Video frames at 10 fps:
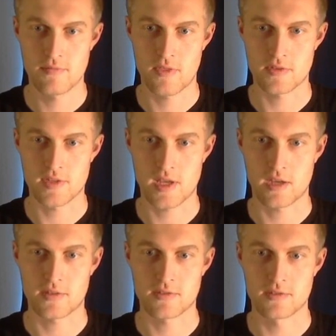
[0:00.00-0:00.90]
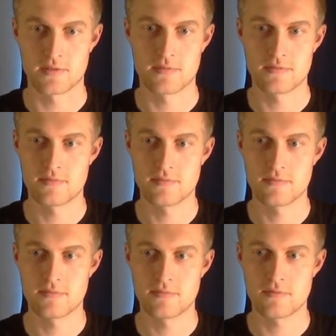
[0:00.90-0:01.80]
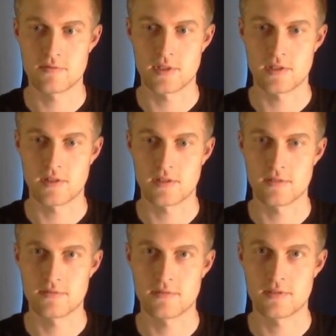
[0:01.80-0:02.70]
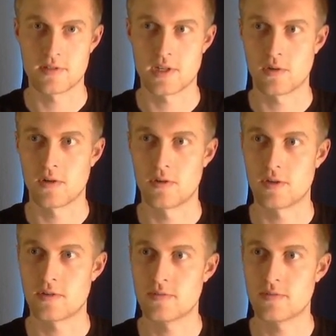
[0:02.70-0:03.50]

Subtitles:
this exe right here and download it.